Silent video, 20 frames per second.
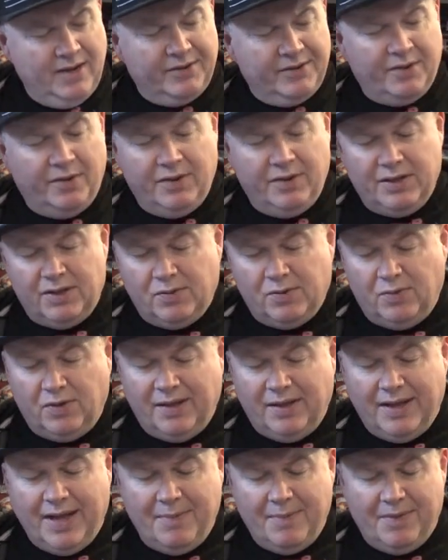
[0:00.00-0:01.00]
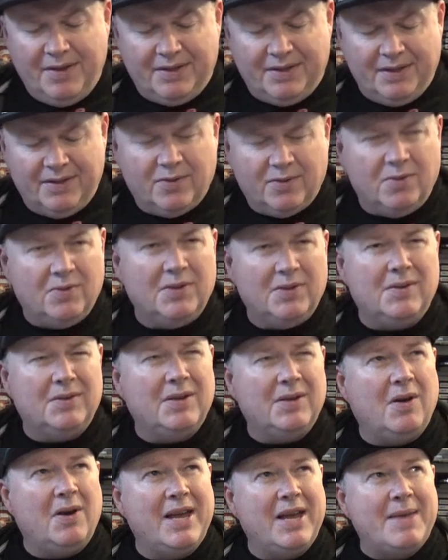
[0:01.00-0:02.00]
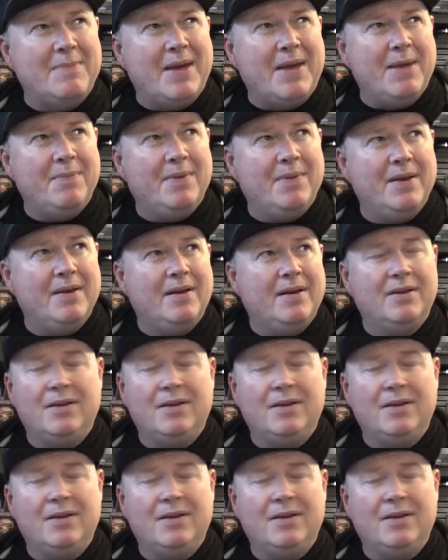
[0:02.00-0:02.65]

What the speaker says: So this is one of them. This is, or was it IM 8-bit?